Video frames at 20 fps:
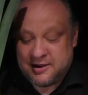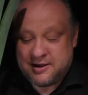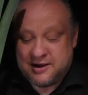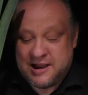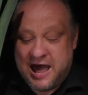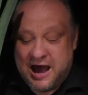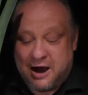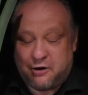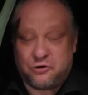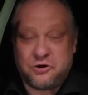
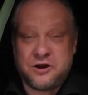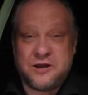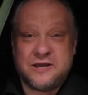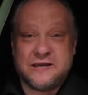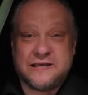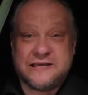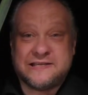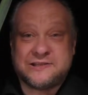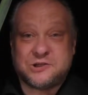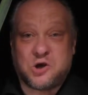now
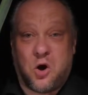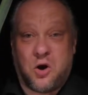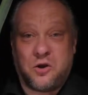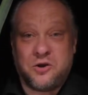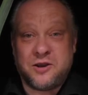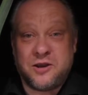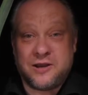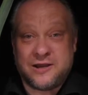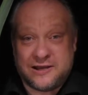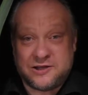he's
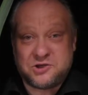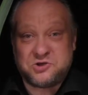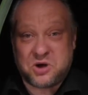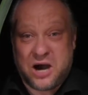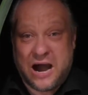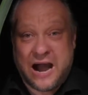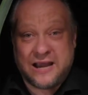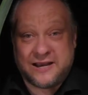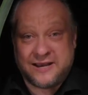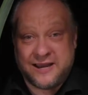gone into
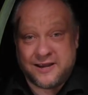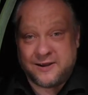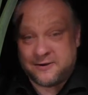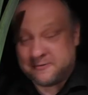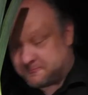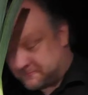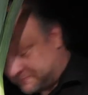hiding.